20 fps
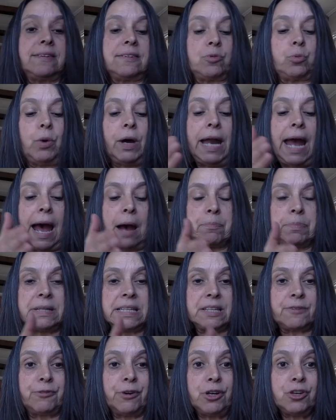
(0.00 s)
is what
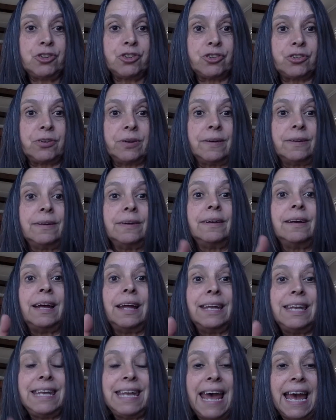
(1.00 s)
happens first,
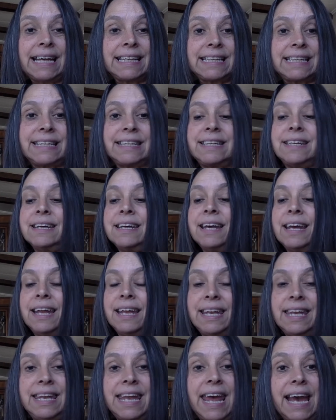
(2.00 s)
next,
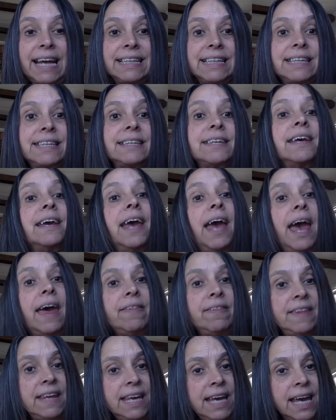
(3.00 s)

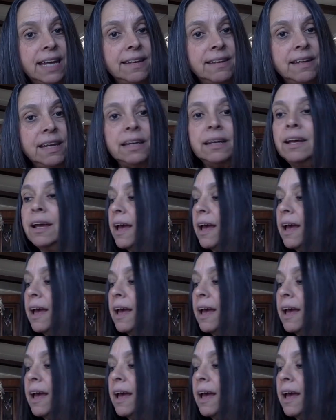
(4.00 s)
the ending.